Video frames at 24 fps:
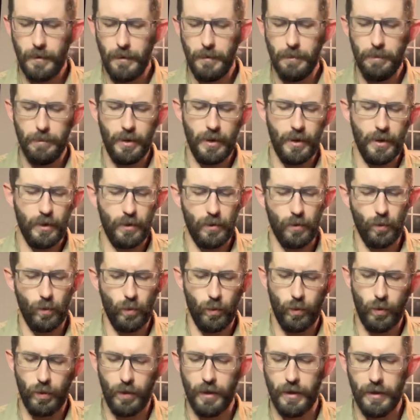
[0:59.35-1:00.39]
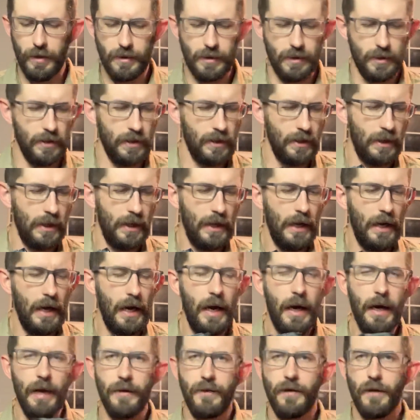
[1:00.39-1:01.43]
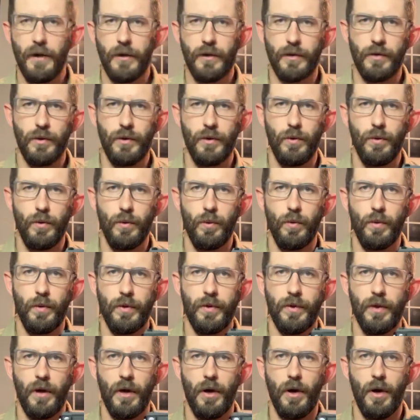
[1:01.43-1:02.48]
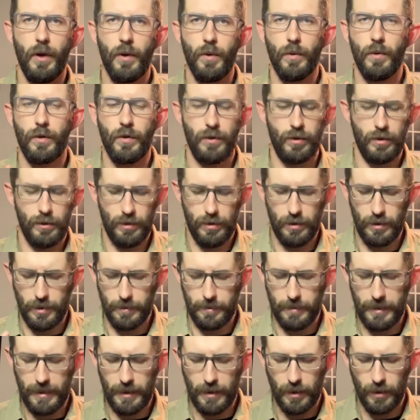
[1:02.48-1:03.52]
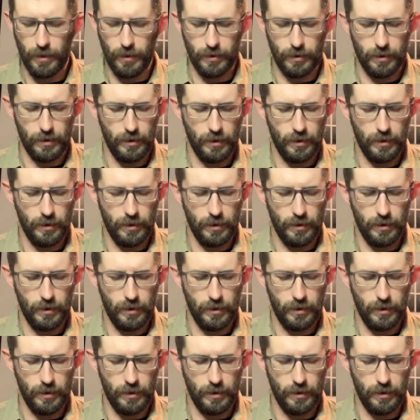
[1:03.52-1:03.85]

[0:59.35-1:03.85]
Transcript: but what I had talked with the owner about,